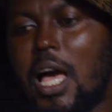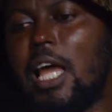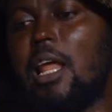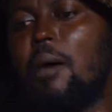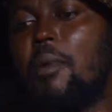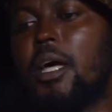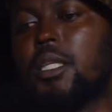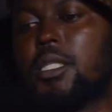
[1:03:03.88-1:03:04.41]

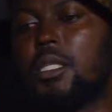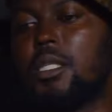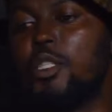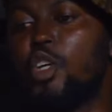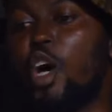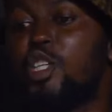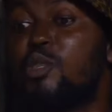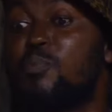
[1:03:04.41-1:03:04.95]
Element,
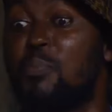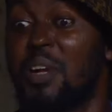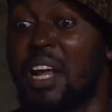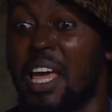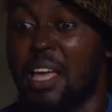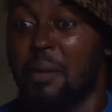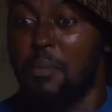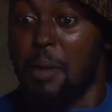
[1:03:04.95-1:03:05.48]
just
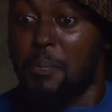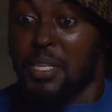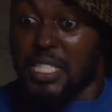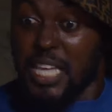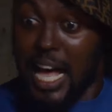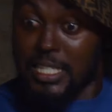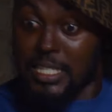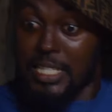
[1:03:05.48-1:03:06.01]
pray. Maybe
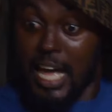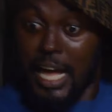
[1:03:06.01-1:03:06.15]
see I see